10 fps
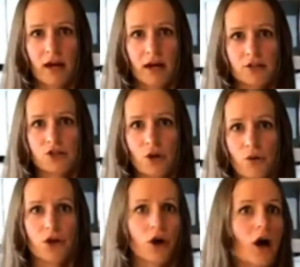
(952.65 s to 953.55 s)
And so
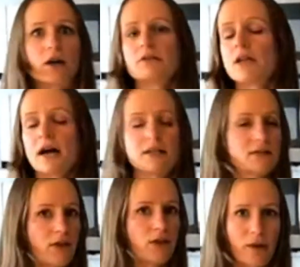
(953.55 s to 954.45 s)
there are tons
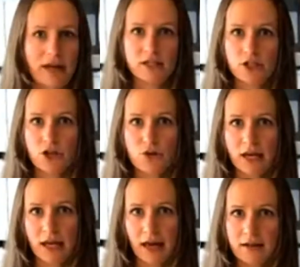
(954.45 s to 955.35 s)
of other ways that you can
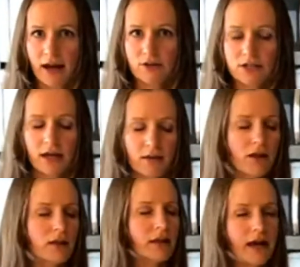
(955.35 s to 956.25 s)
get calcium,
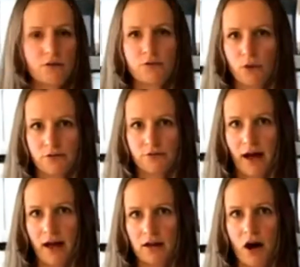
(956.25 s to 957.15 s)
like
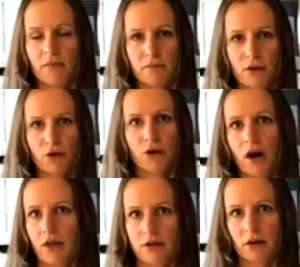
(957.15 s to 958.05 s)
fortified almond milk or
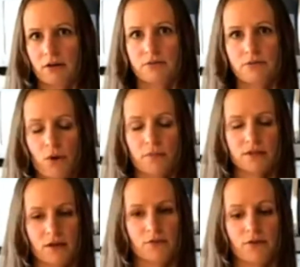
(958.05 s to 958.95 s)
other forms
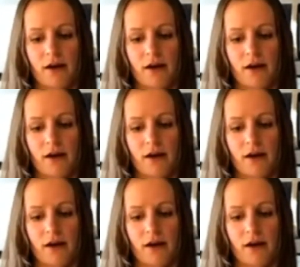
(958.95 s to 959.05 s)
of